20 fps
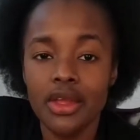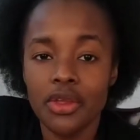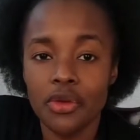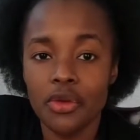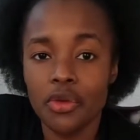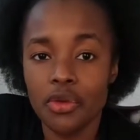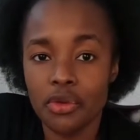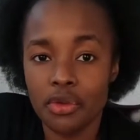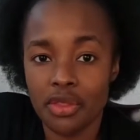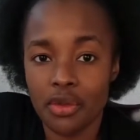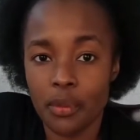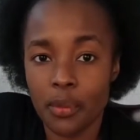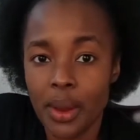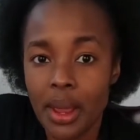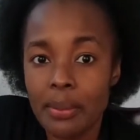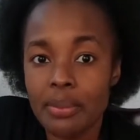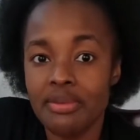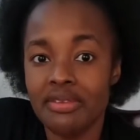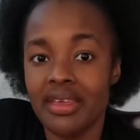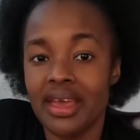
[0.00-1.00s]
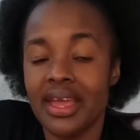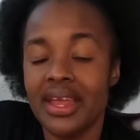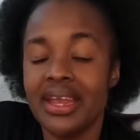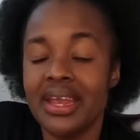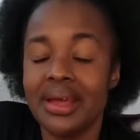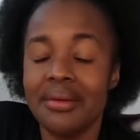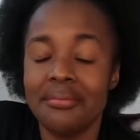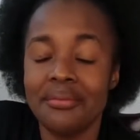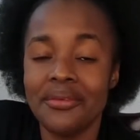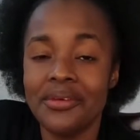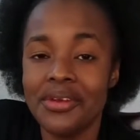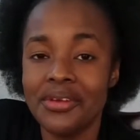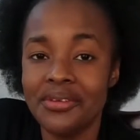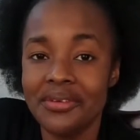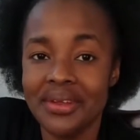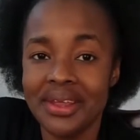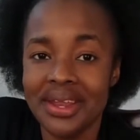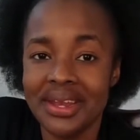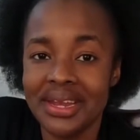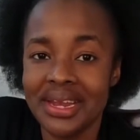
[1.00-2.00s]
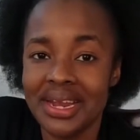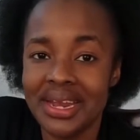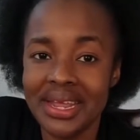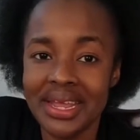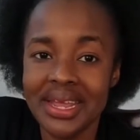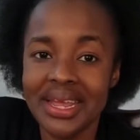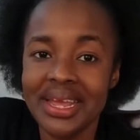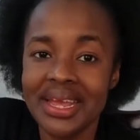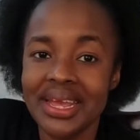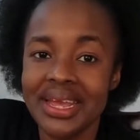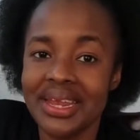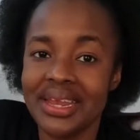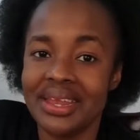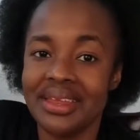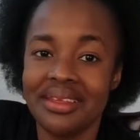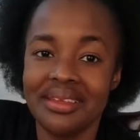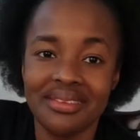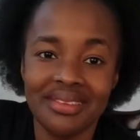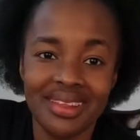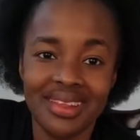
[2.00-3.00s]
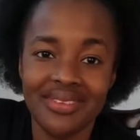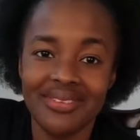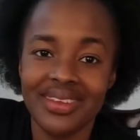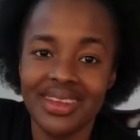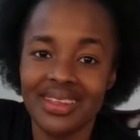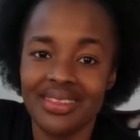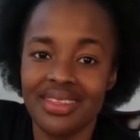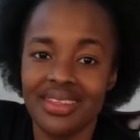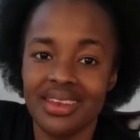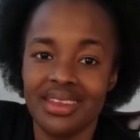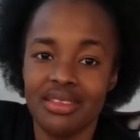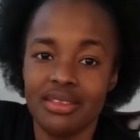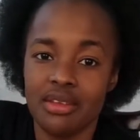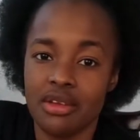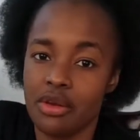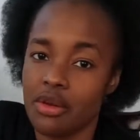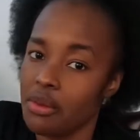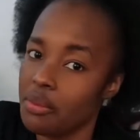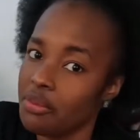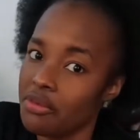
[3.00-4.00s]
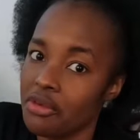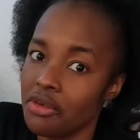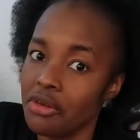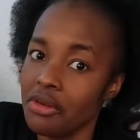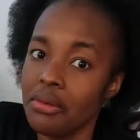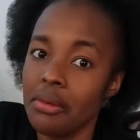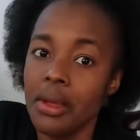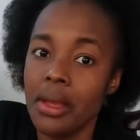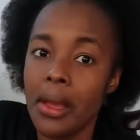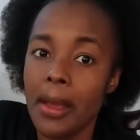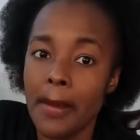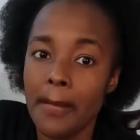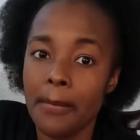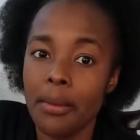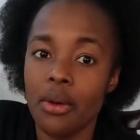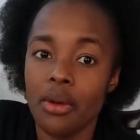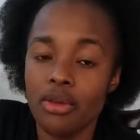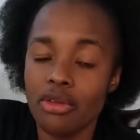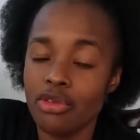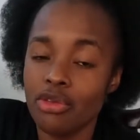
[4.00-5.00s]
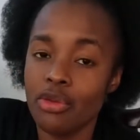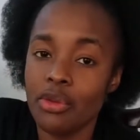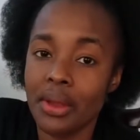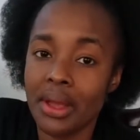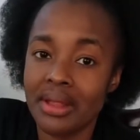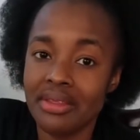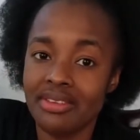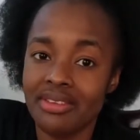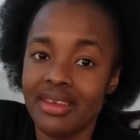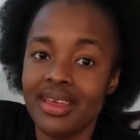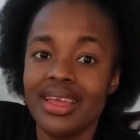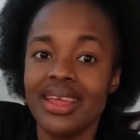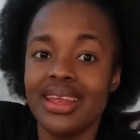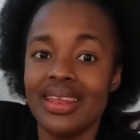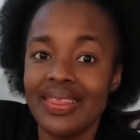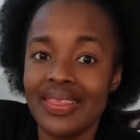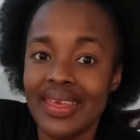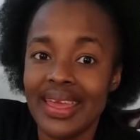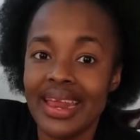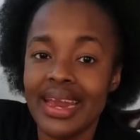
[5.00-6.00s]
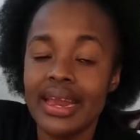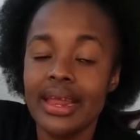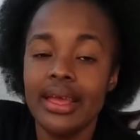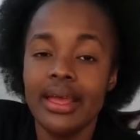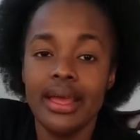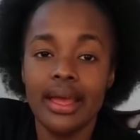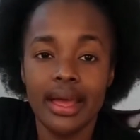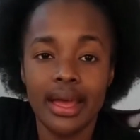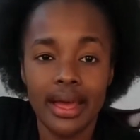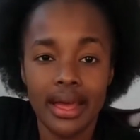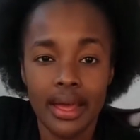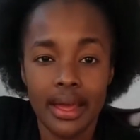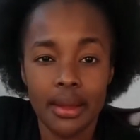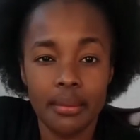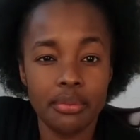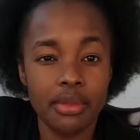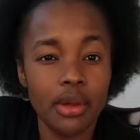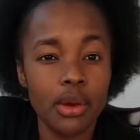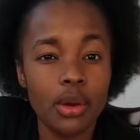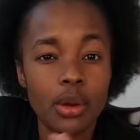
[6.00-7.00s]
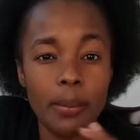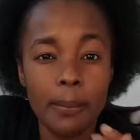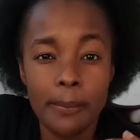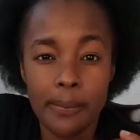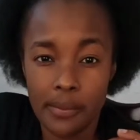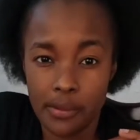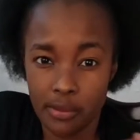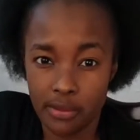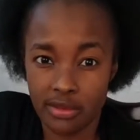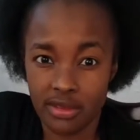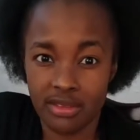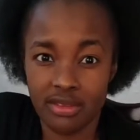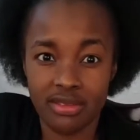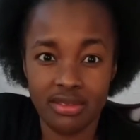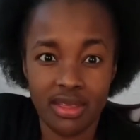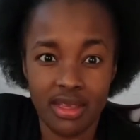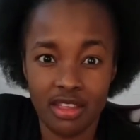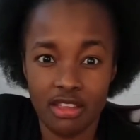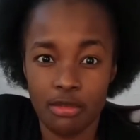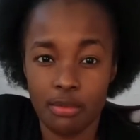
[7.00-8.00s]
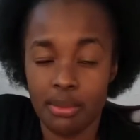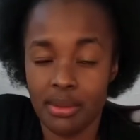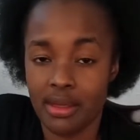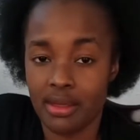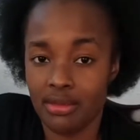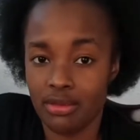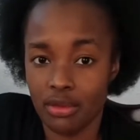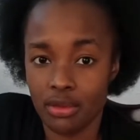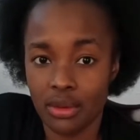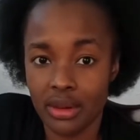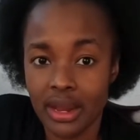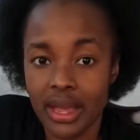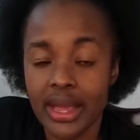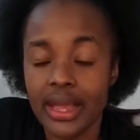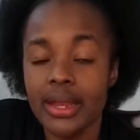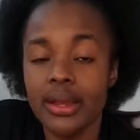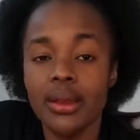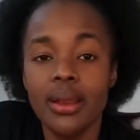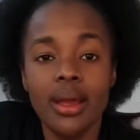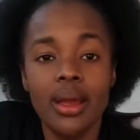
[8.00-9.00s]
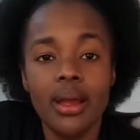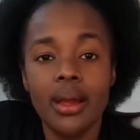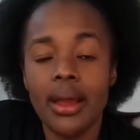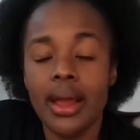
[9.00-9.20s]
You go to the website. I'm going to get a link and just leave it at the description box so you can check it there. The whole process takes place online.